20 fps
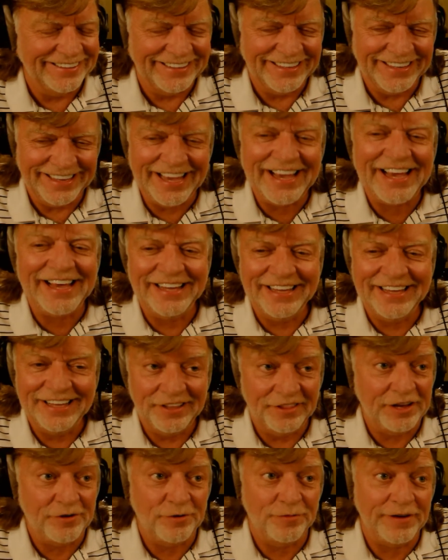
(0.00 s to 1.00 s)
Yeah,
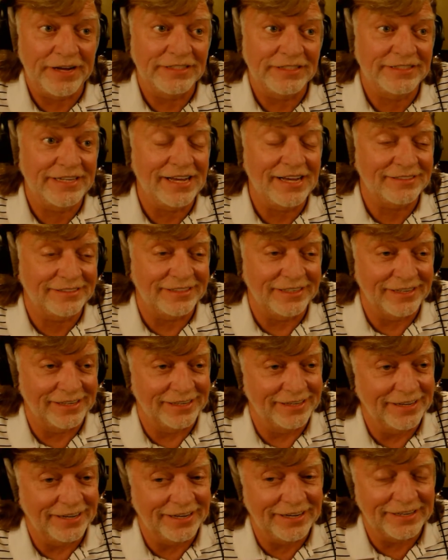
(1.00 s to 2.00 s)
they were fantastic.
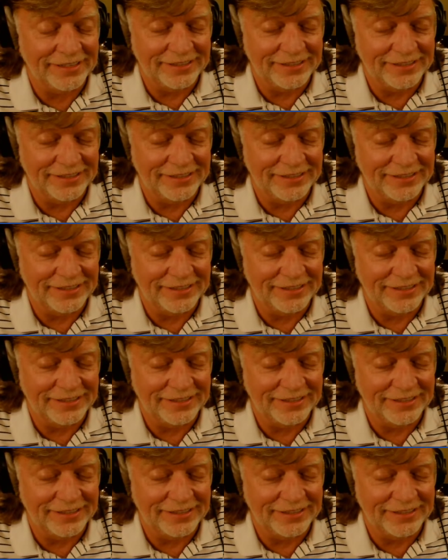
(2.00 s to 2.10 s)
Yeah.